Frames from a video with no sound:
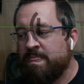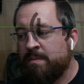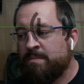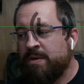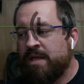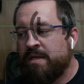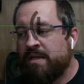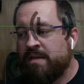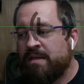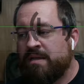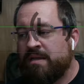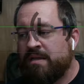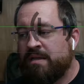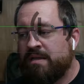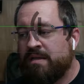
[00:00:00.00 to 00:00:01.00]
but
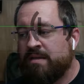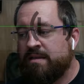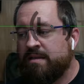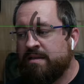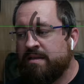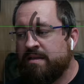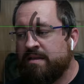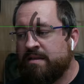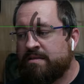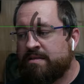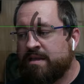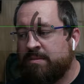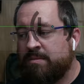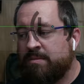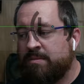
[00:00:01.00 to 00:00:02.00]

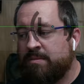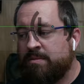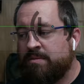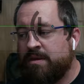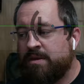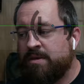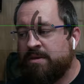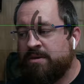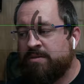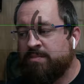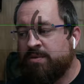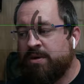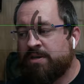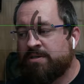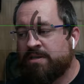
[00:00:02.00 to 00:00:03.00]
some of the new
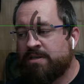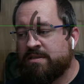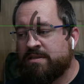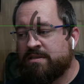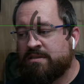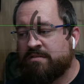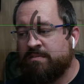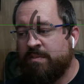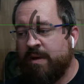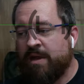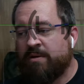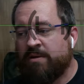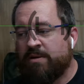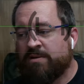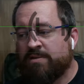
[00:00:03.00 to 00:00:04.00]
brushless
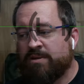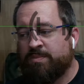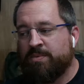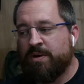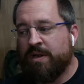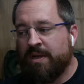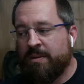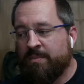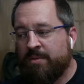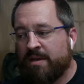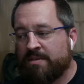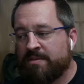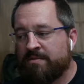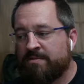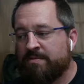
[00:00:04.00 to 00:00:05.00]
micros are pretty
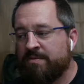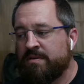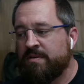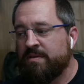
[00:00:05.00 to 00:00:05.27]
impressive.